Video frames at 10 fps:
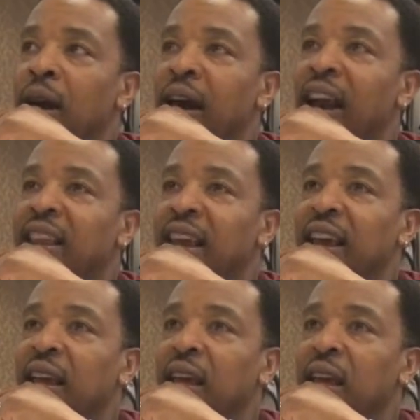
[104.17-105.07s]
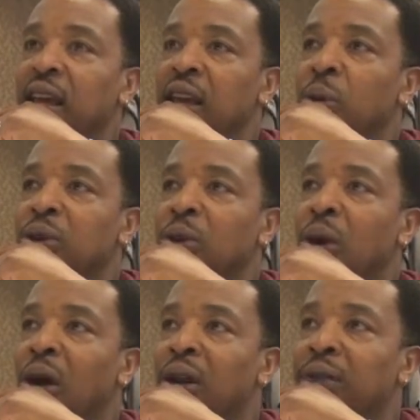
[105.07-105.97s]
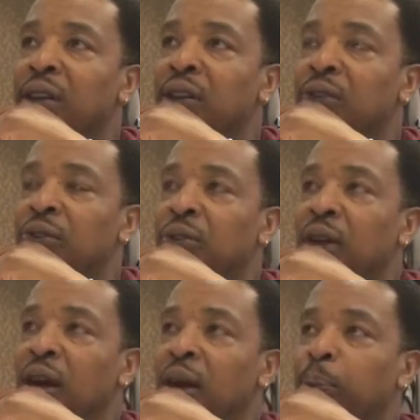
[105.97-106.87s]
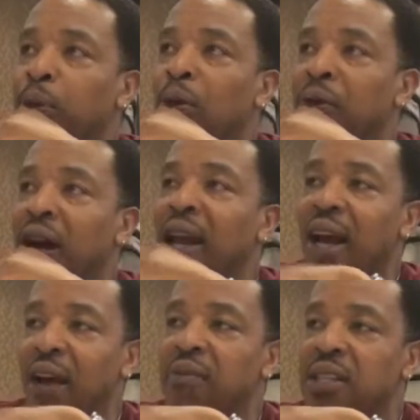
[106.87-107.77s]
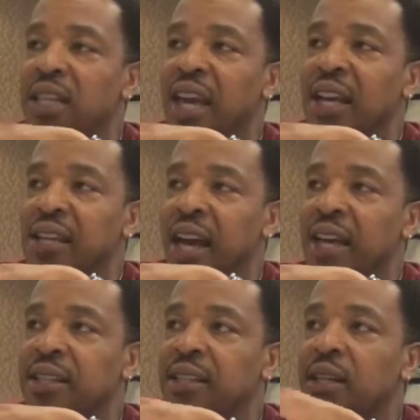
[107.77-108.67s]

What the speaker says: And I think he would do all of his profiling, obviously, at night.